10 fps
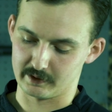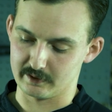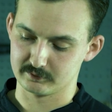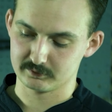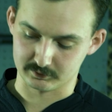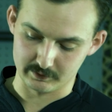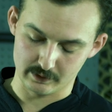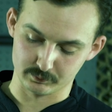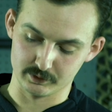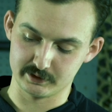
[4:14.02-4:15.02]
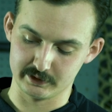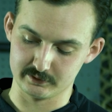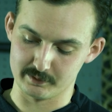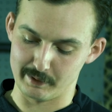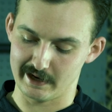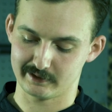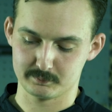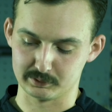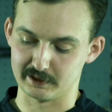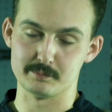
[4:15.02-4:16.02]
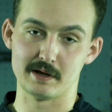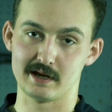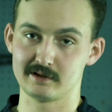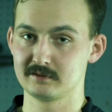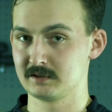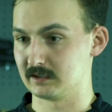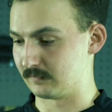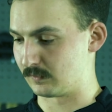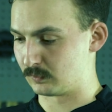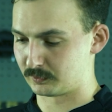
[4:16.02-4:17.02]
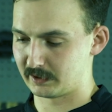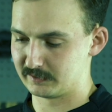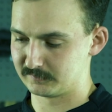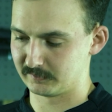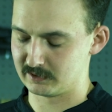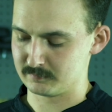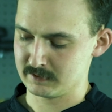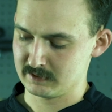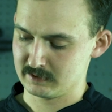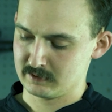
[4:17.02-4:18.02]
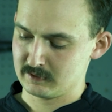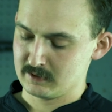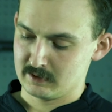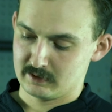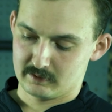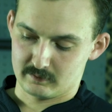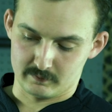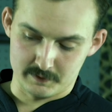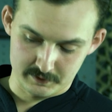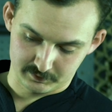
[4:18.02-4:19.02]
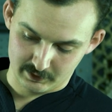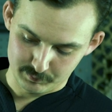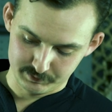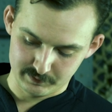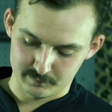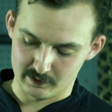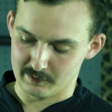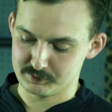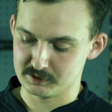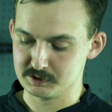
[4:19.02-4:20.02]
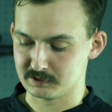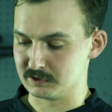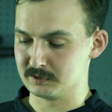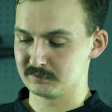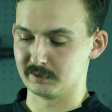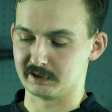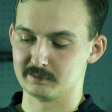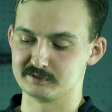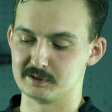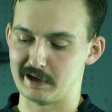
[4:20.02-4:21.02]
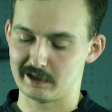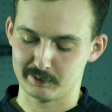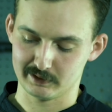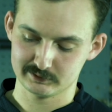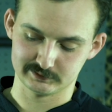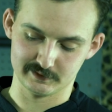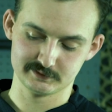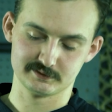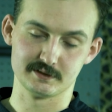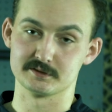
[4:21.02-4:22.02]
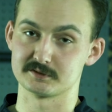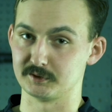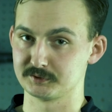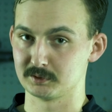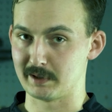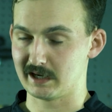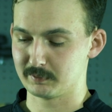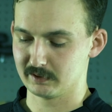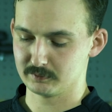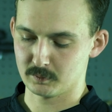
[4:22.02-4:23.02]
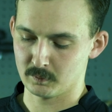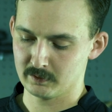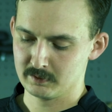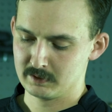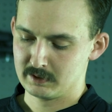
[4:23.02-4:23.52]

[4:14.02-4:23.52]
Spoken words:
guys, so now rotating to the back plate bag of the whole kind of setup. There's a couple different options you can use when it comes to back panels. This is the Assaulter back panel core.